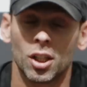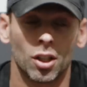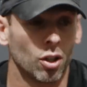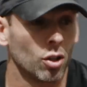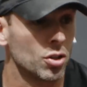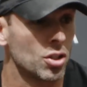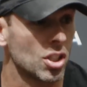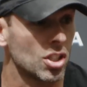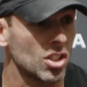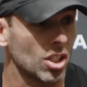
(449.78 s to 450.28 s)
You
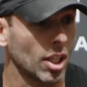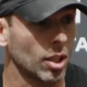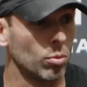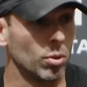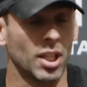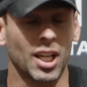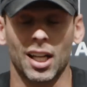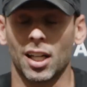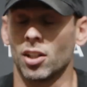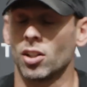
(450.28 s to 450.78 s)
know, just like
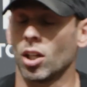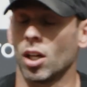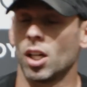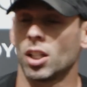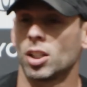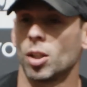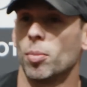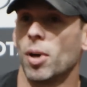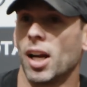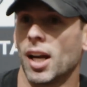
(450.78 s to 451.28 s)
we kind of
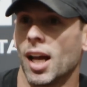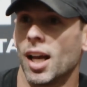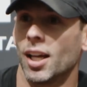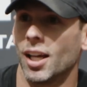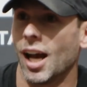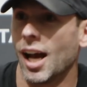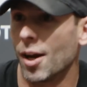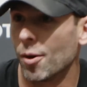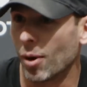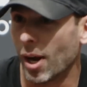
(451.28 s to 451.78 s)
talked about,
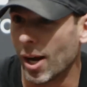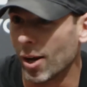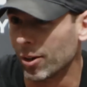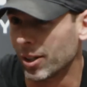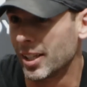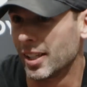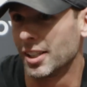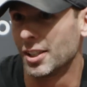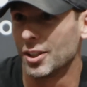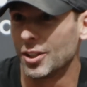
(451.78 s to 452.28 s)

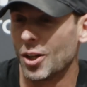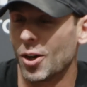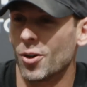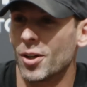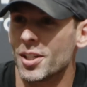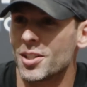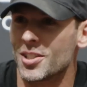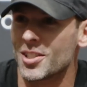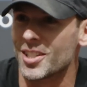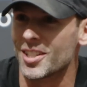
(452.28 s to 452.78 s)

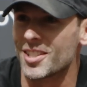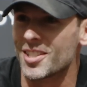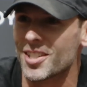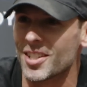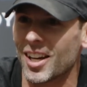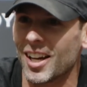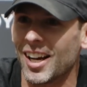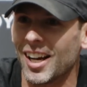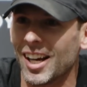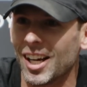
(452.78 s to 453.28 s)

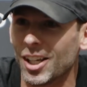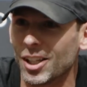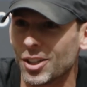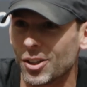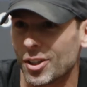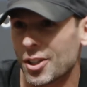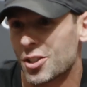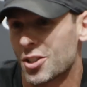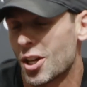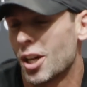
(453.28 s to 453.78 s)
I
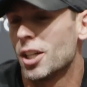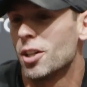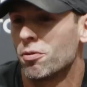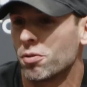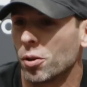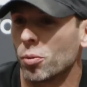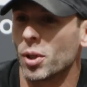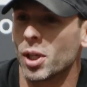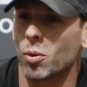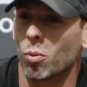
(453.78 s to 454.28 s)
you're excited
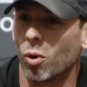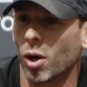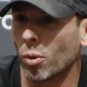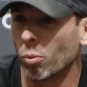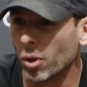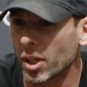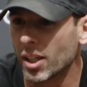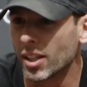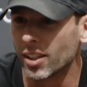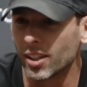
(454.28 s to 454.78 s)
for week
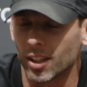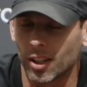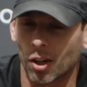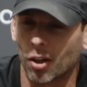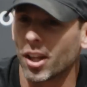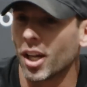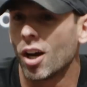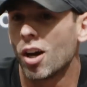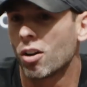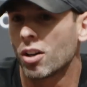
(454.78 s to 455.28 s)
one. They
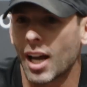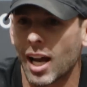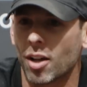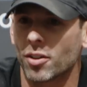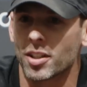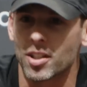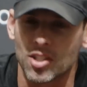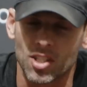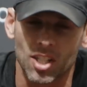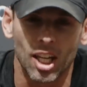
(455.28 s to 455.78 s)
all
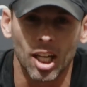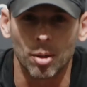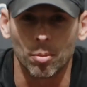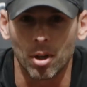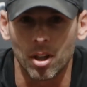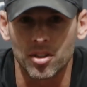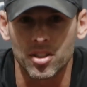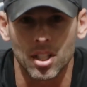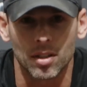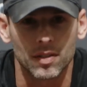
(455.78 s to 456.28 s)
count the same.
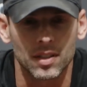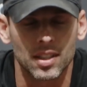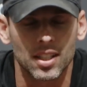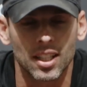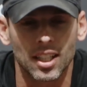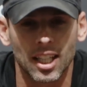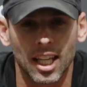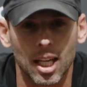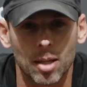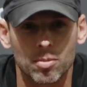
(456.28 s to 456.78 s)
All
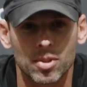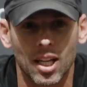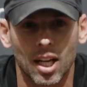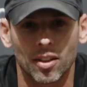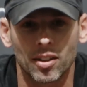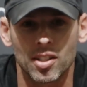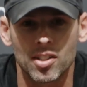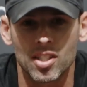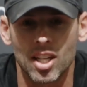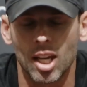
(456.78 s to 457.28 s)
17 games
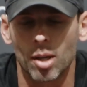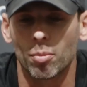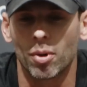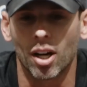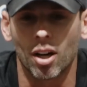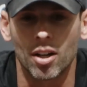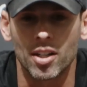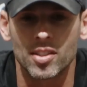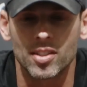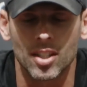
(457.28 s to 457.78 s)
count the same. But
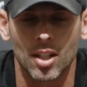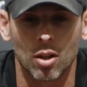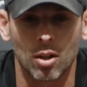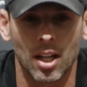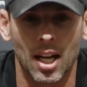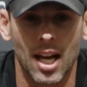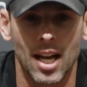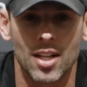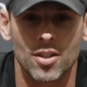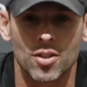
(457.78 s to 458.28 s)
I always tell
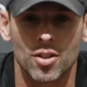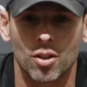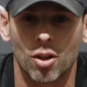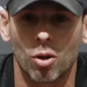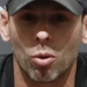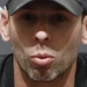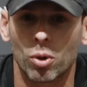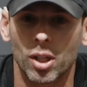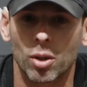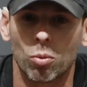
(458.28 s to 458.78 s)
guys, you
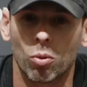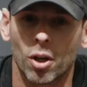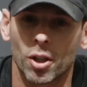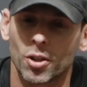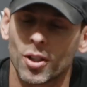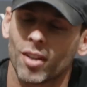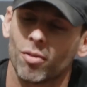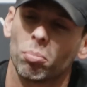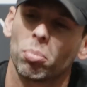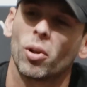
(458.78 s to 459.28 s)
know, week one,
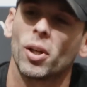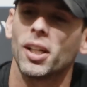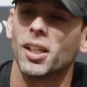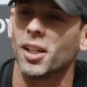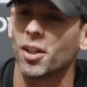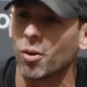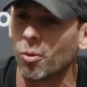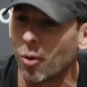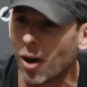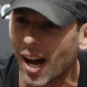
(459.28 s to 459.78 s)
you haven't played
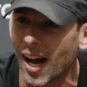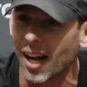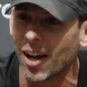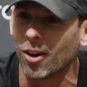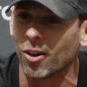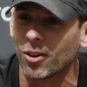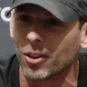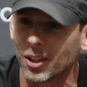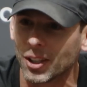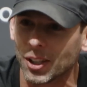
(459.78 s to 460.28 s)
in a
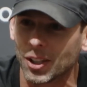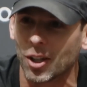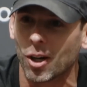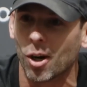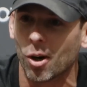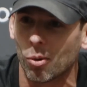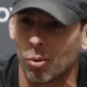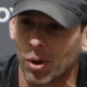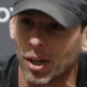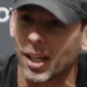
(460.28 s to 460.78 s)
while, you
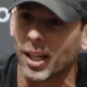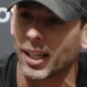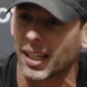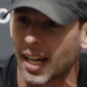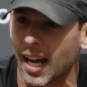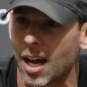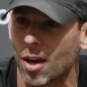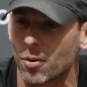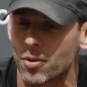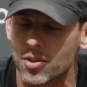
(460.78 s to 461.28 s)
know, when it
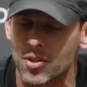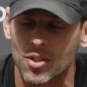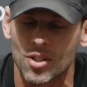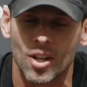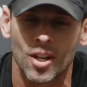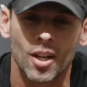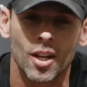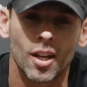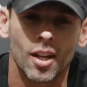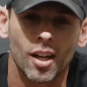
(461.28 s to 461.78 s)
counts.
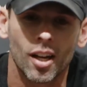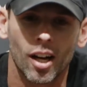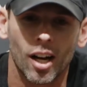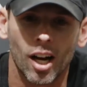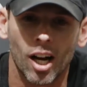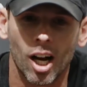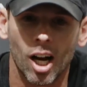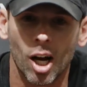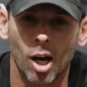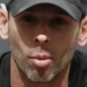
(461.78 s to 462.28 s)

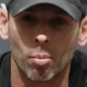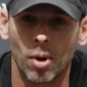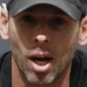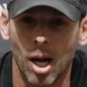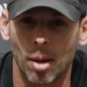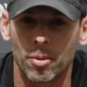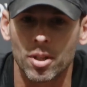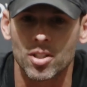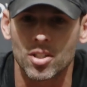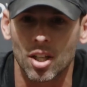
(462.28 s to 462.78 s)

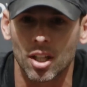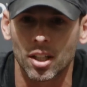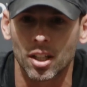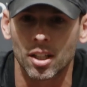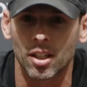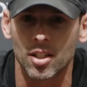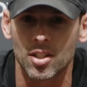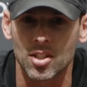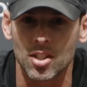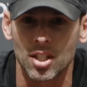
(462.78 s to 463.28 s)
I'm
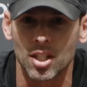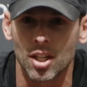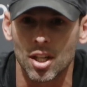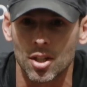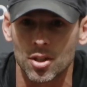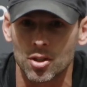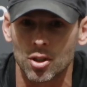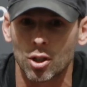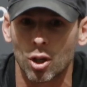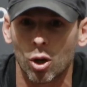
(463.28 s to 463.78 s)
excited to see
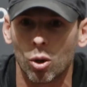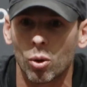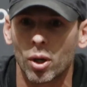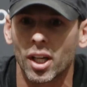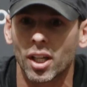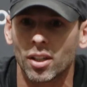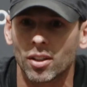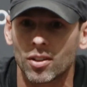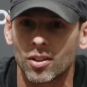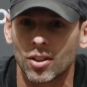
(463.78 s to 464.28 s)
us go
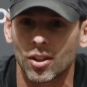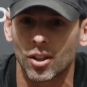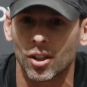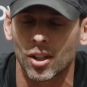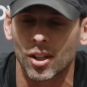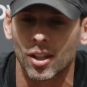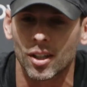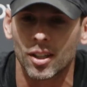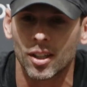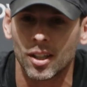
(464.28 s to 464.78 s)

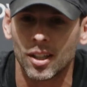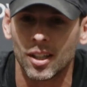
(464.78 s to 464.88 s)
into